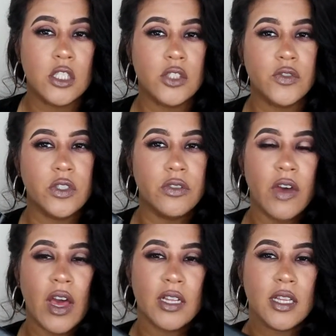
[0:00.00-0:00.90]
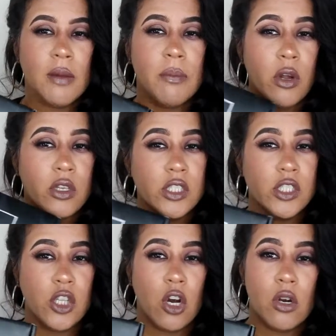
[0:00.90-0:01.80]
just for the fact that
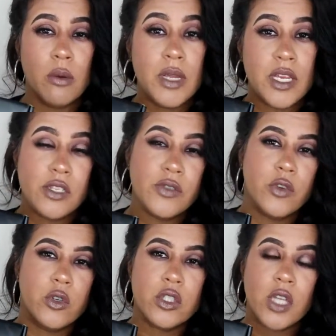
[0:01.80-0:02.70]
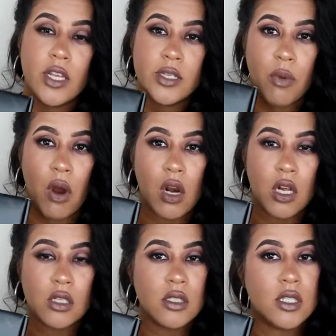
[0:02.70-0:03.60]
Boxycharm is full-size
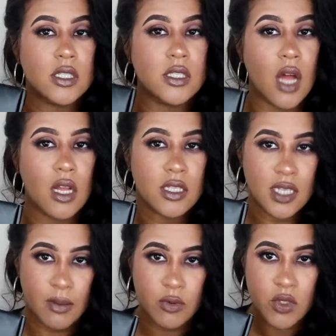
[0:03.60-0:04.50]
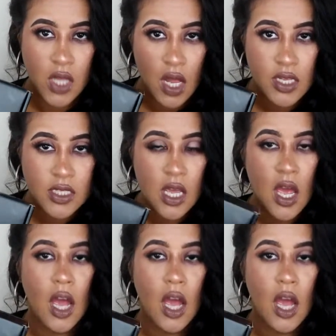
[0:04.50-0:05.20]
products. It is not sample size.